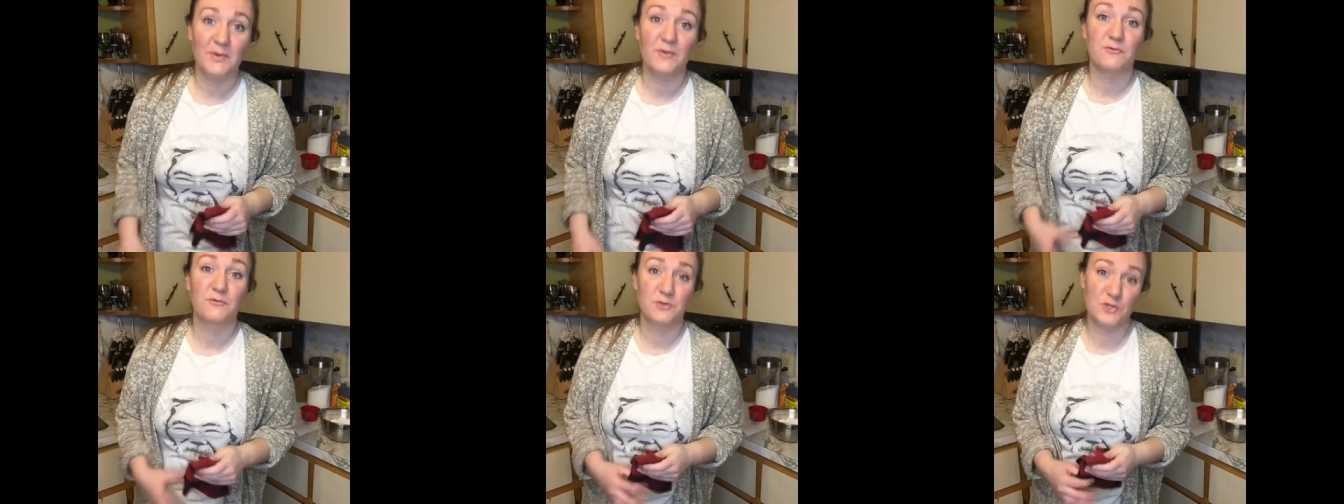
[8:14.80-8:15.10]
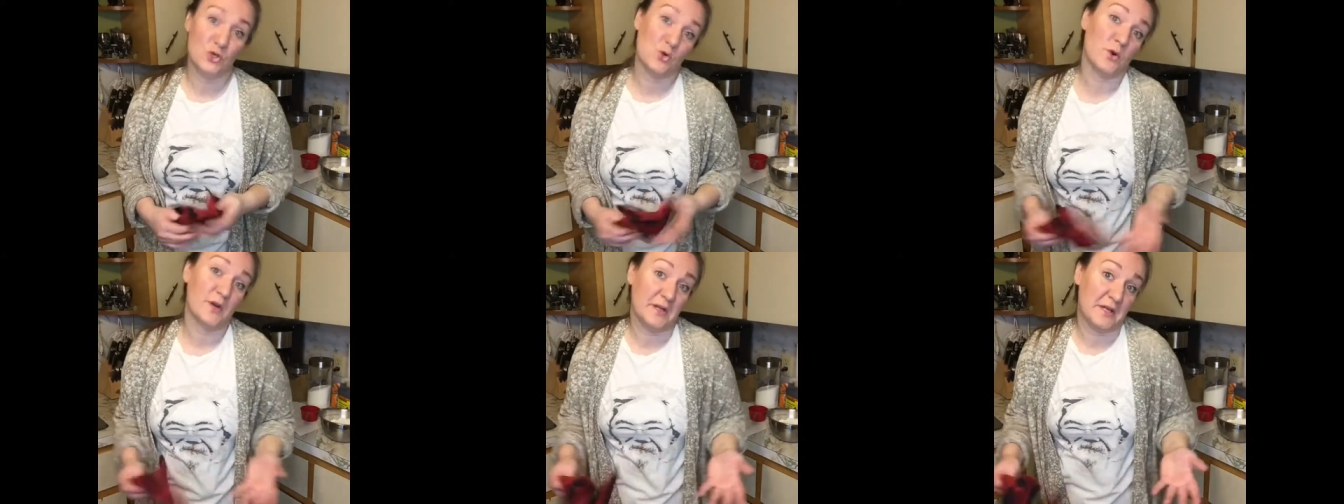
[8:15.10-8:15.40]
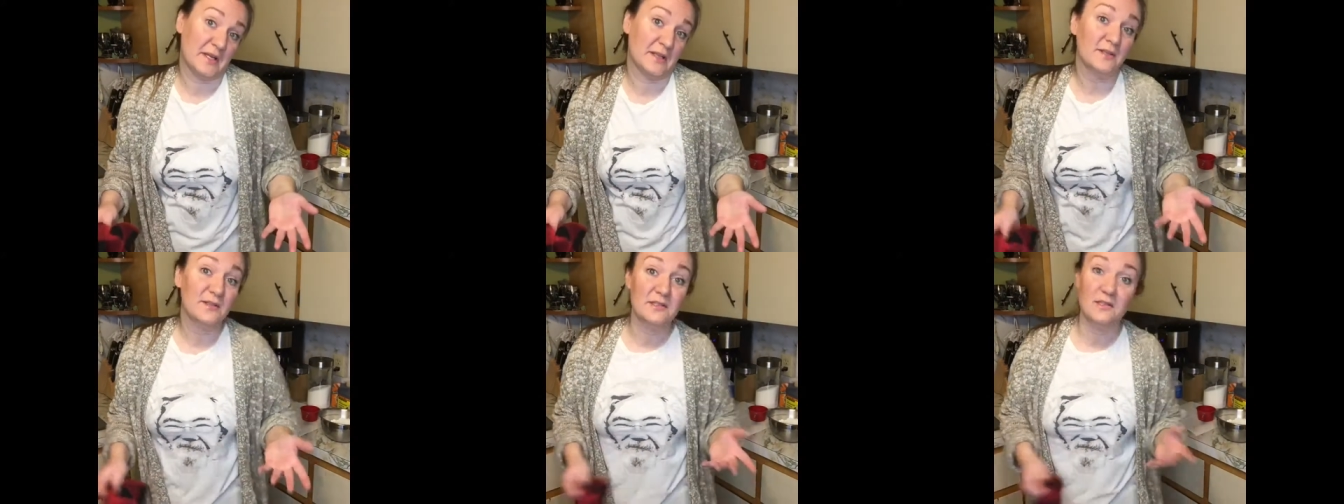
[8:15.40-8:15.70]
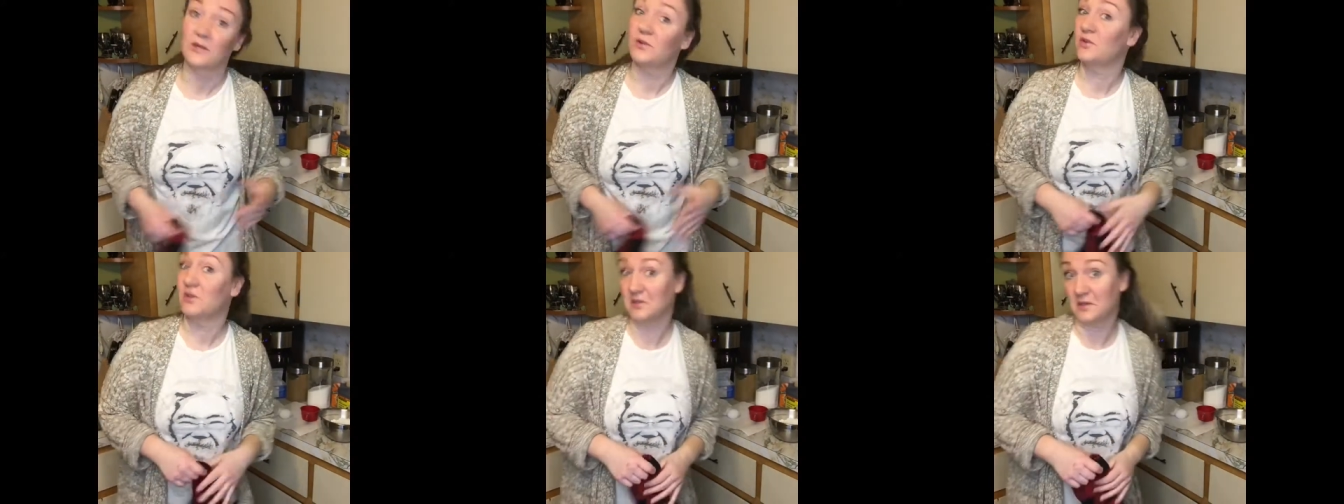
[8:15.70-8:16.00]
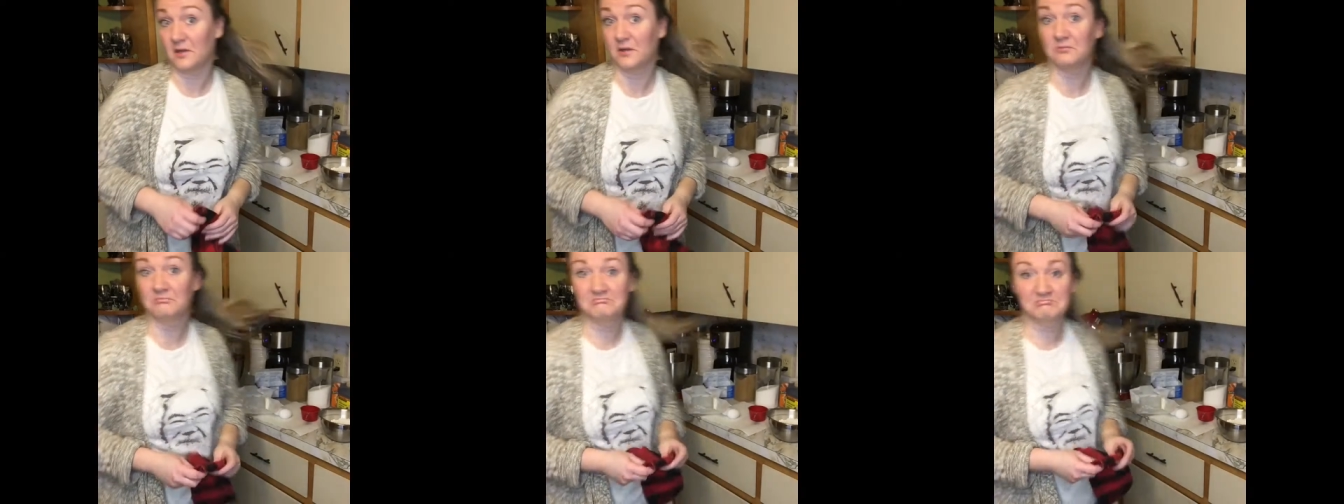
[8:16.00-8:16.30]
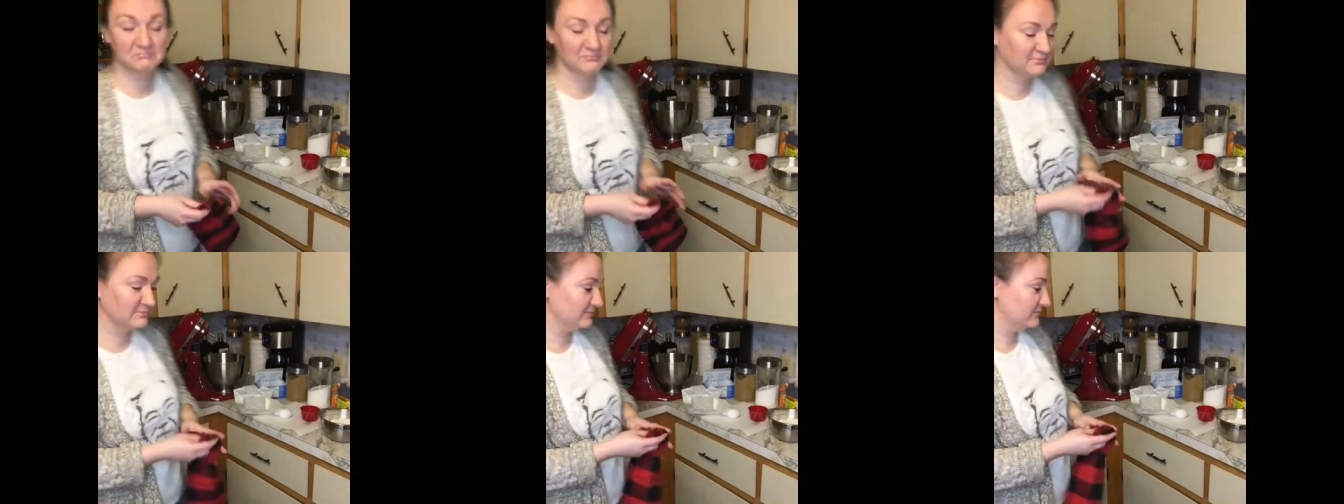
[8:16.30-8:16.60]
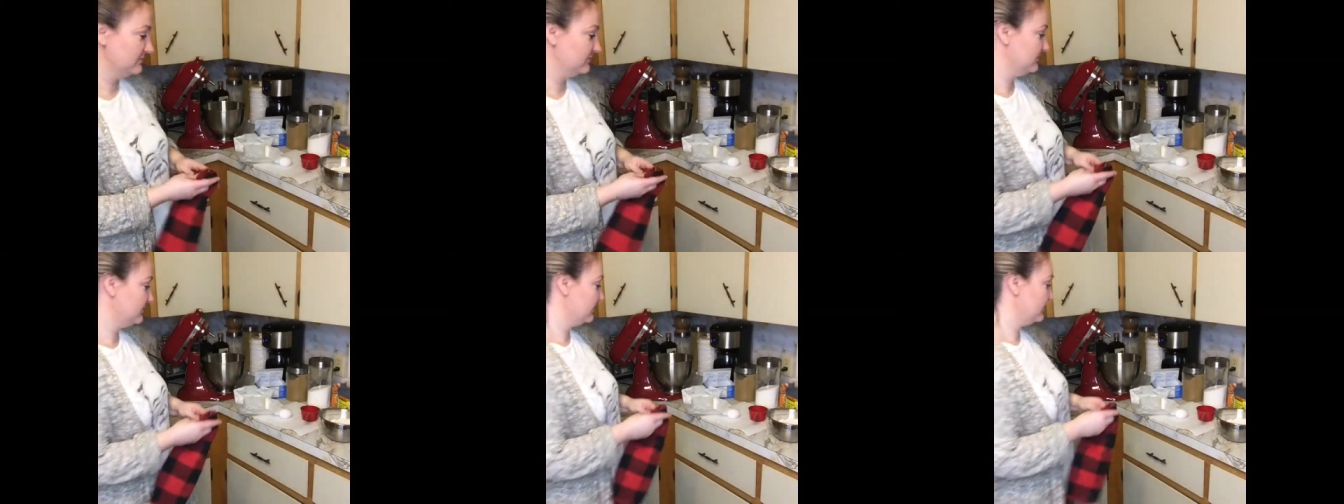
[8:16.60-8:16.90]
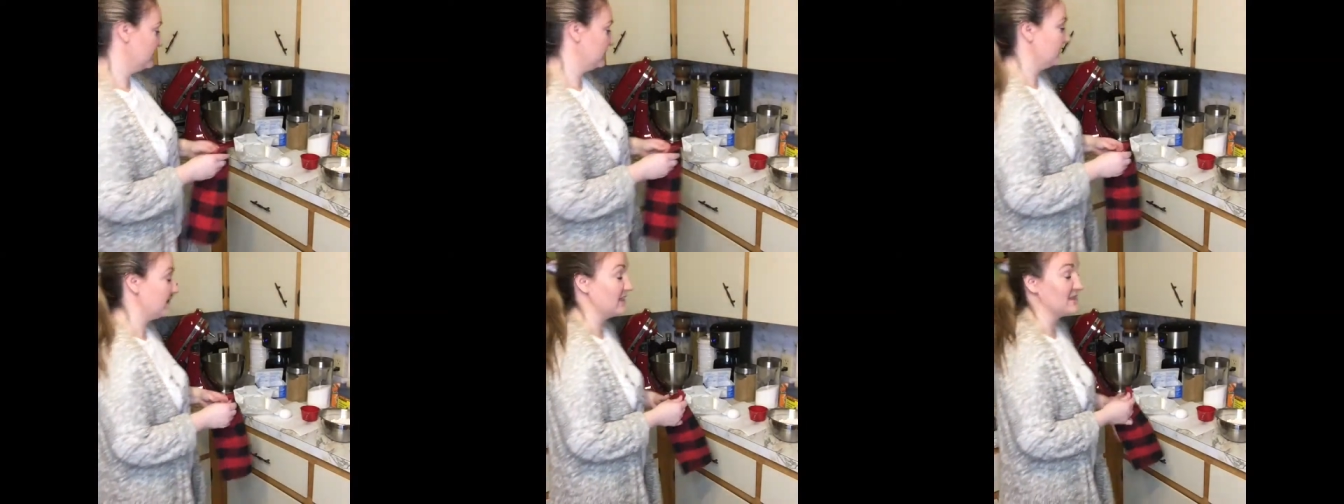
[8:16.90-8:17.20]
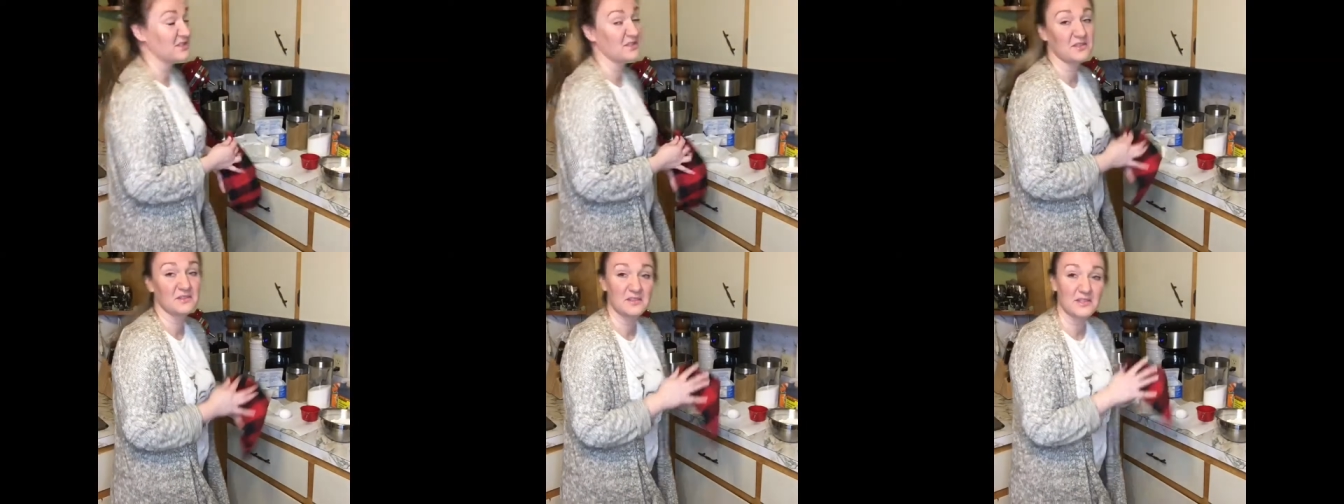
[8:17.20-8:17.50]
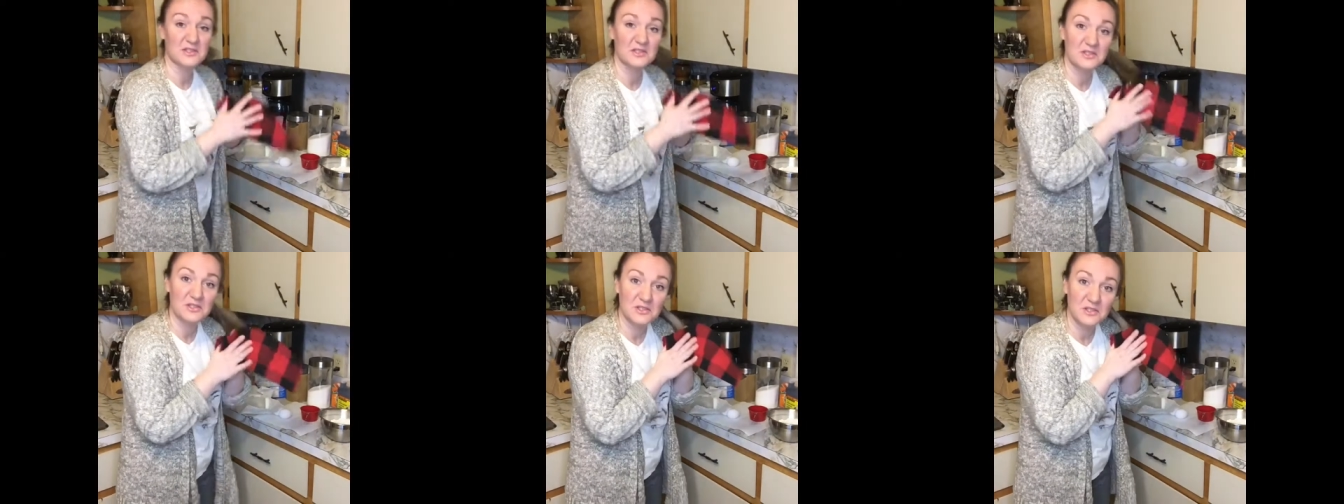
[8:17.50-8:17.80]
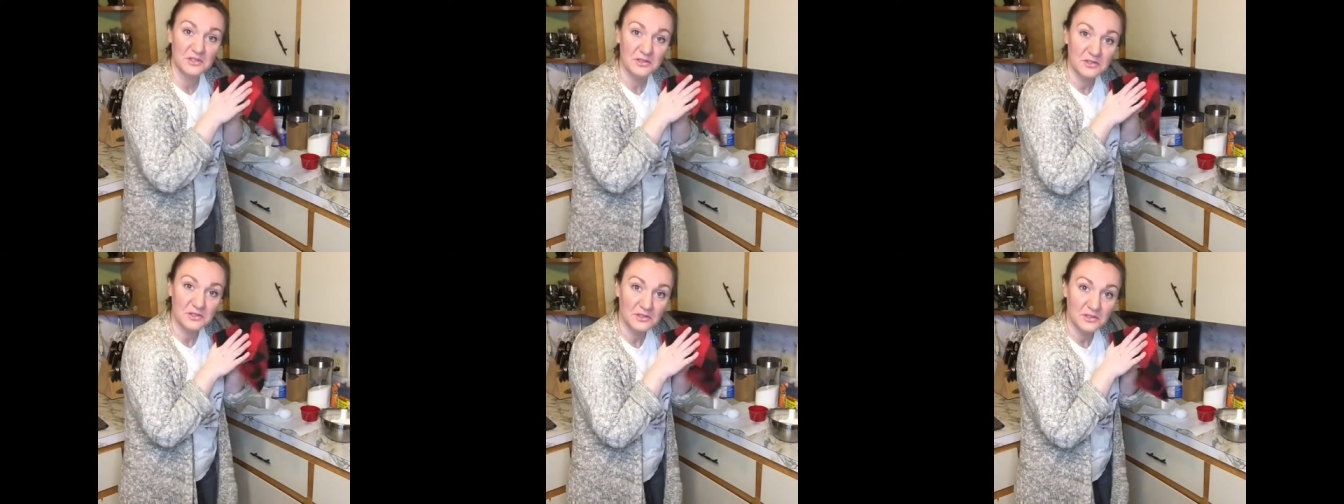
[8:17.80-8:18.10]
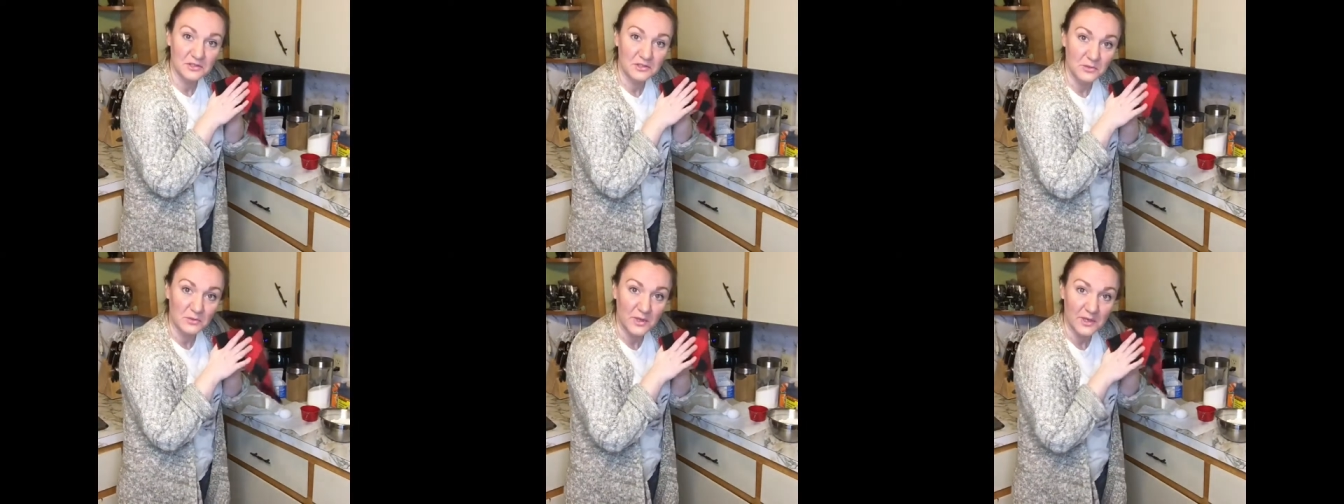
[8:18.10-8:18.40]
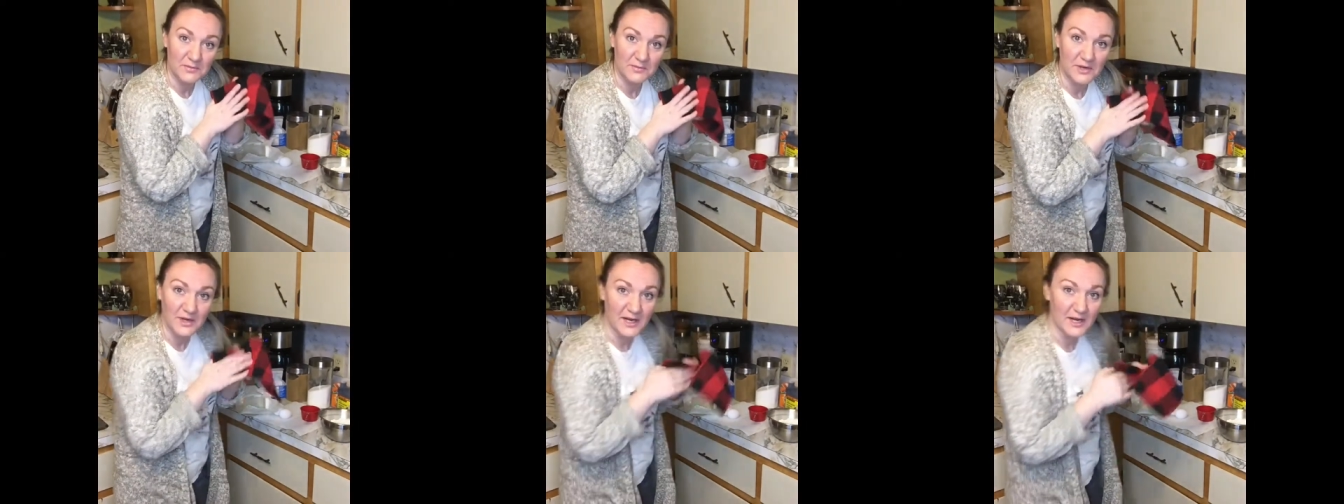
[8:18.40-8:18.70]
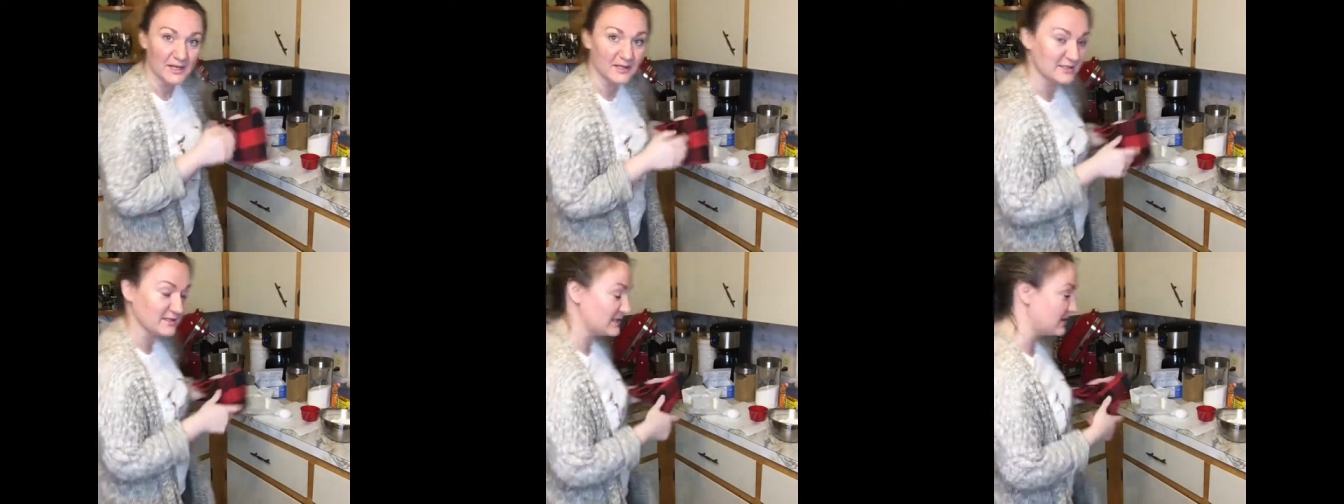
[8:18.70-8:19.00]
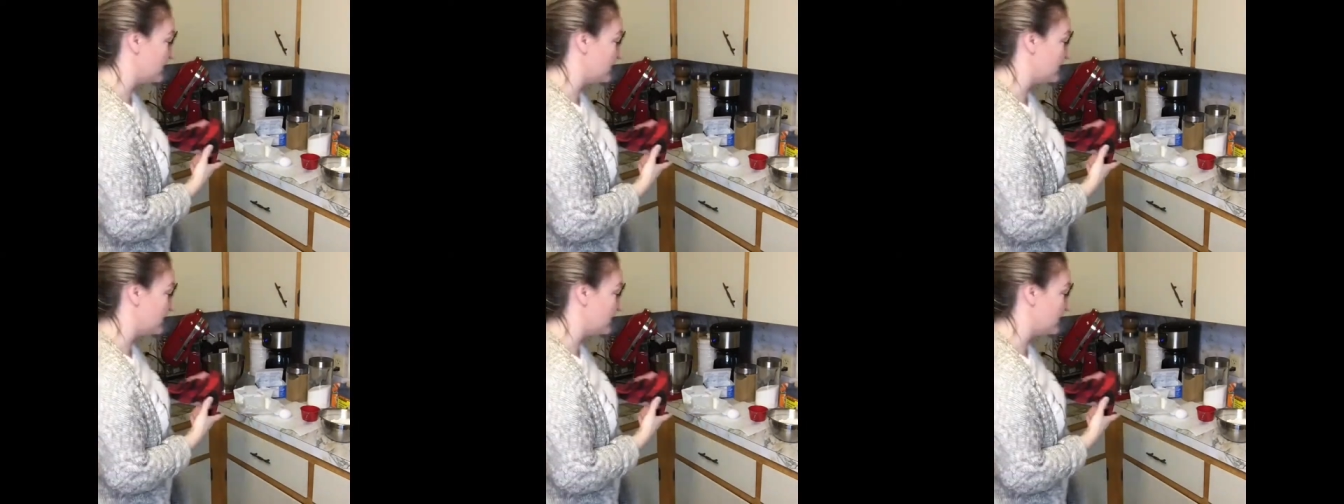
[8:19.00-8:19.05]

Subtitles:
of shortening, so you know. That's good to wipe your hands